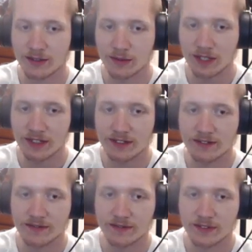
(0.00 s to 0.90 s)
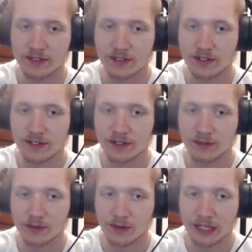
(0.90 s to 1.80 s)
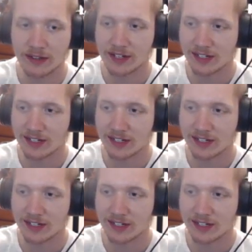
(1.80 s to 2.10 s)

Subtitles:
What? Well, Ethan has